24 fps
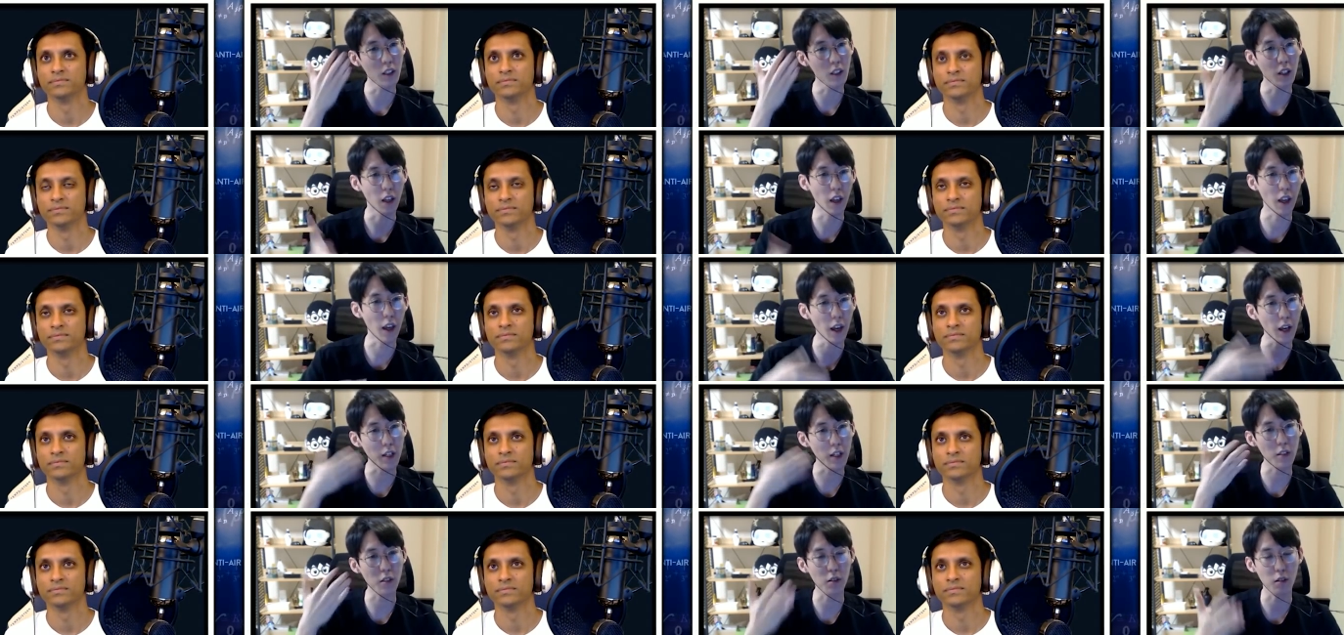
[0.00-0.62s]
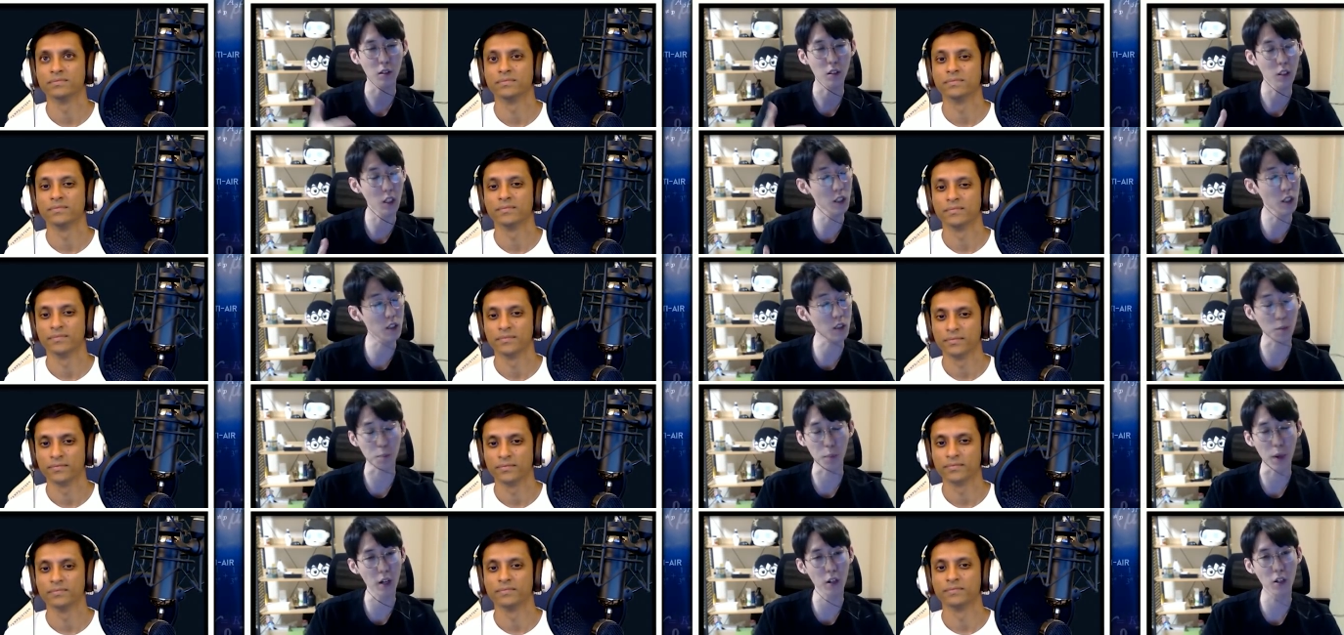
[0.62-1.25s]
Speaker 1: ask it's
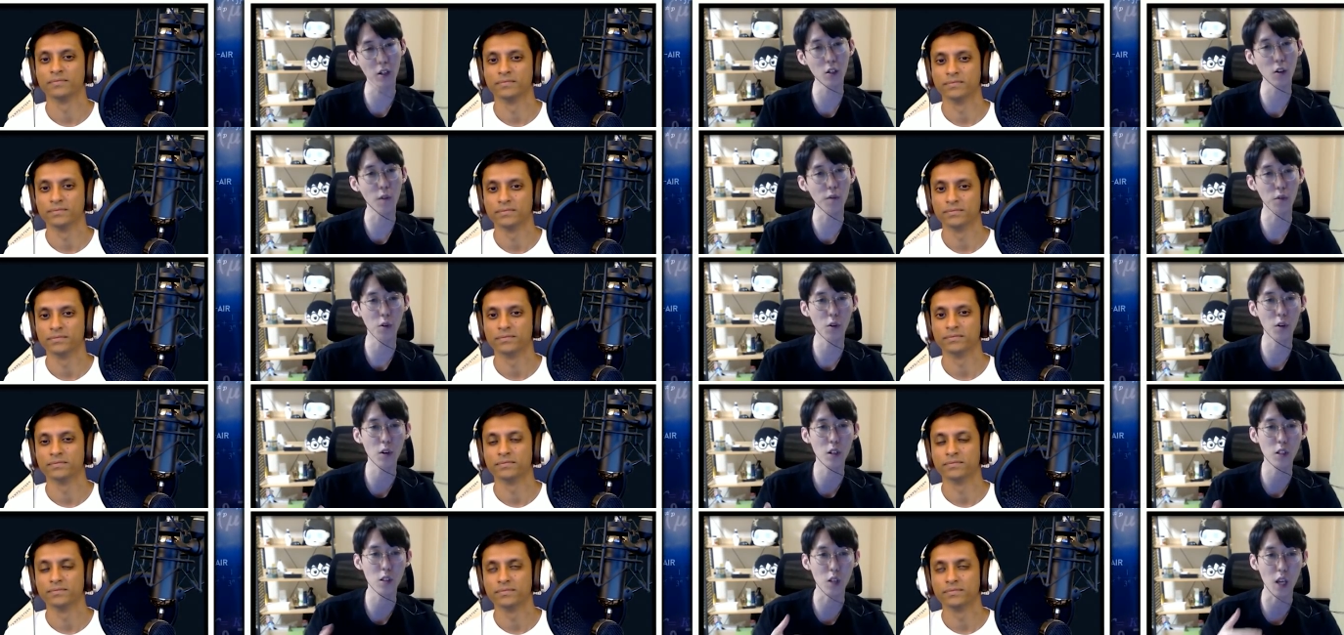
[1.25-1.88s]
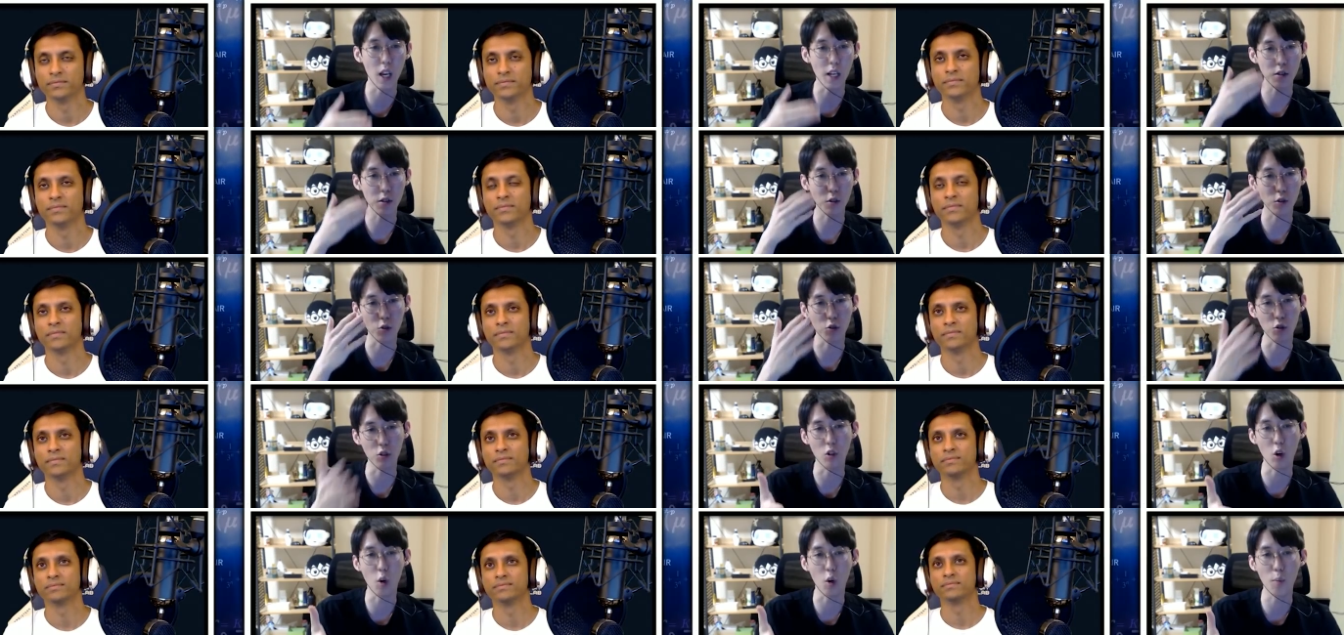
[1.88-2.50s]
better of course ask
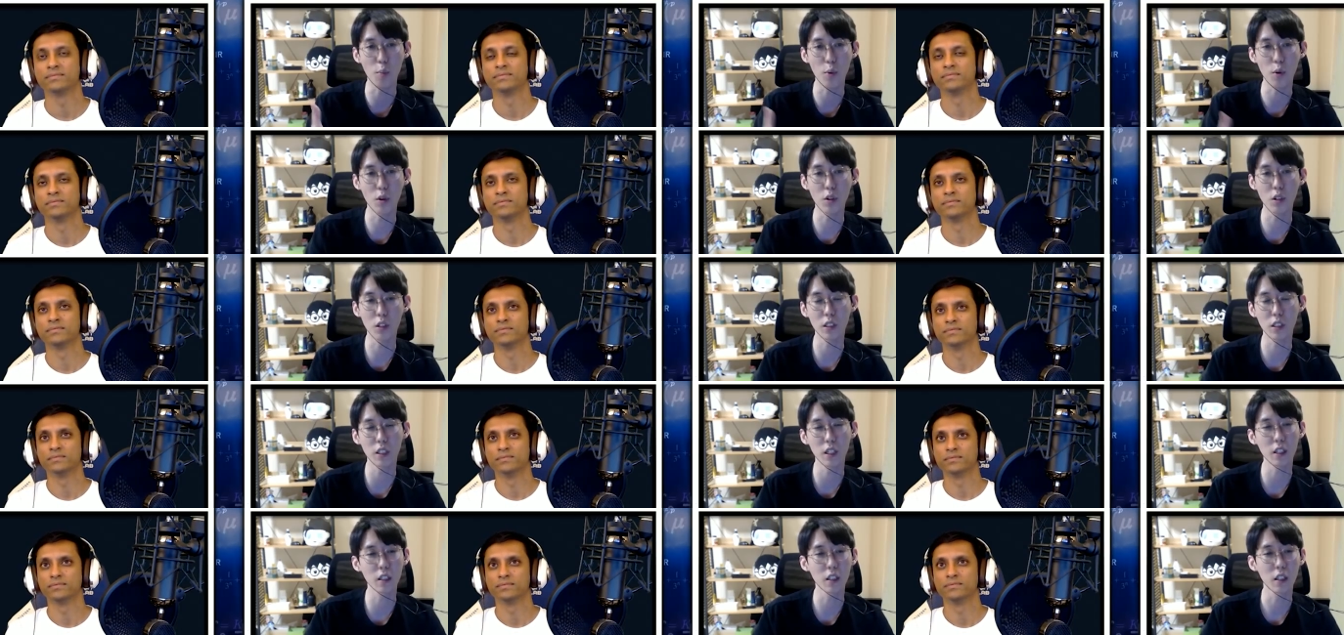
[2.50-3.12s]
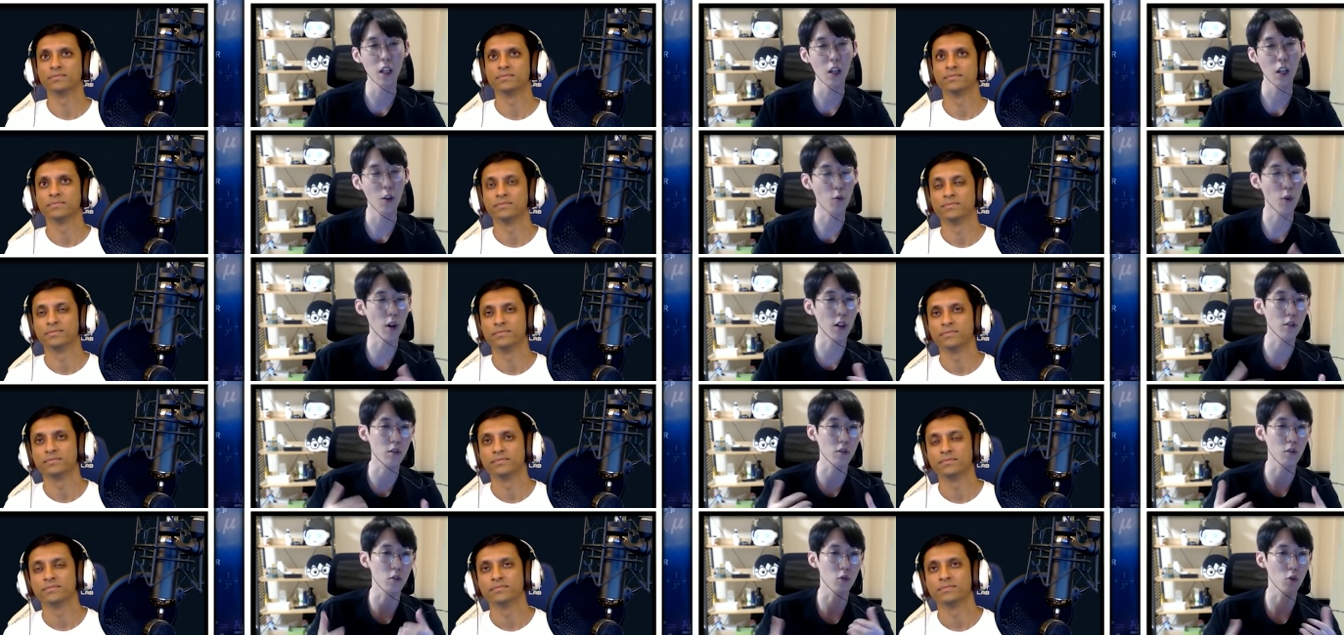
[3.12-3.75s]
your opponent
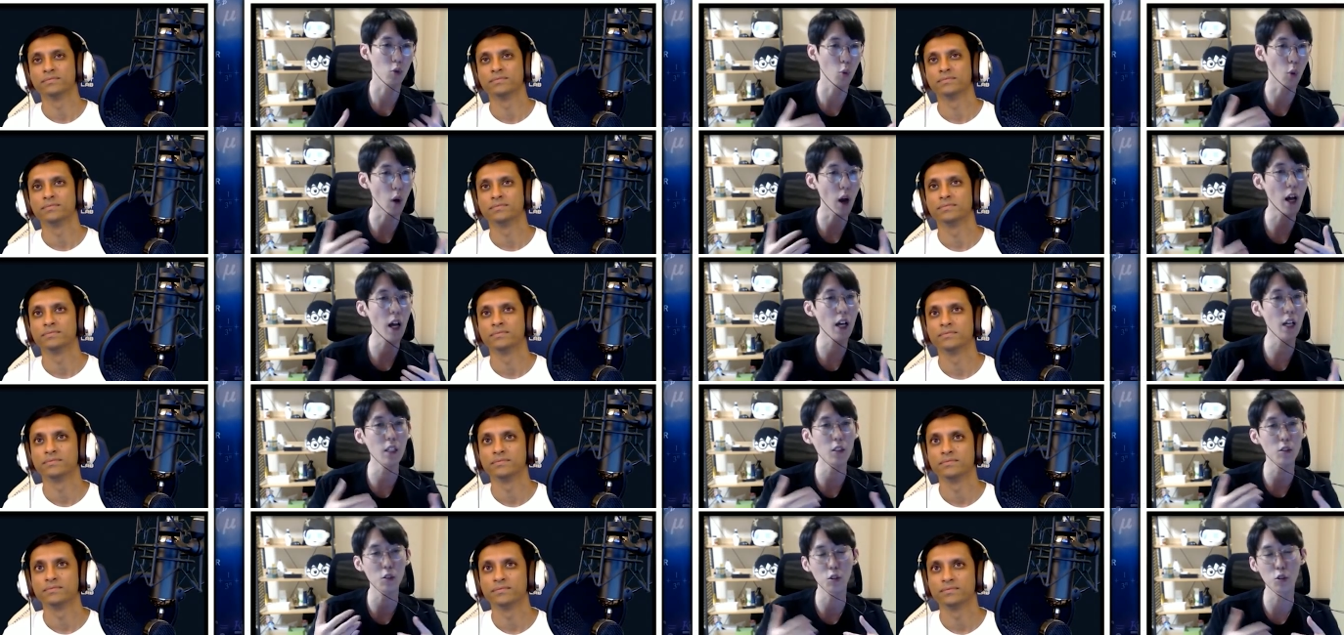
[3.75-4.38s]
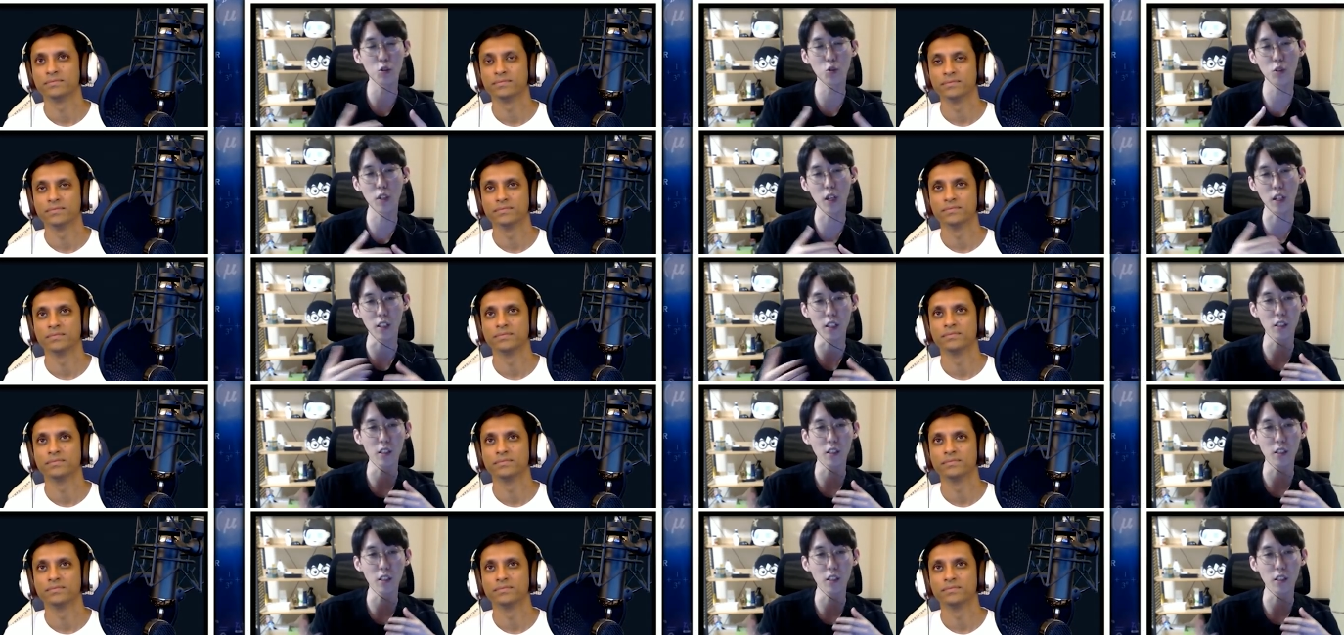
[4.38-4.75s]
what why did you get hit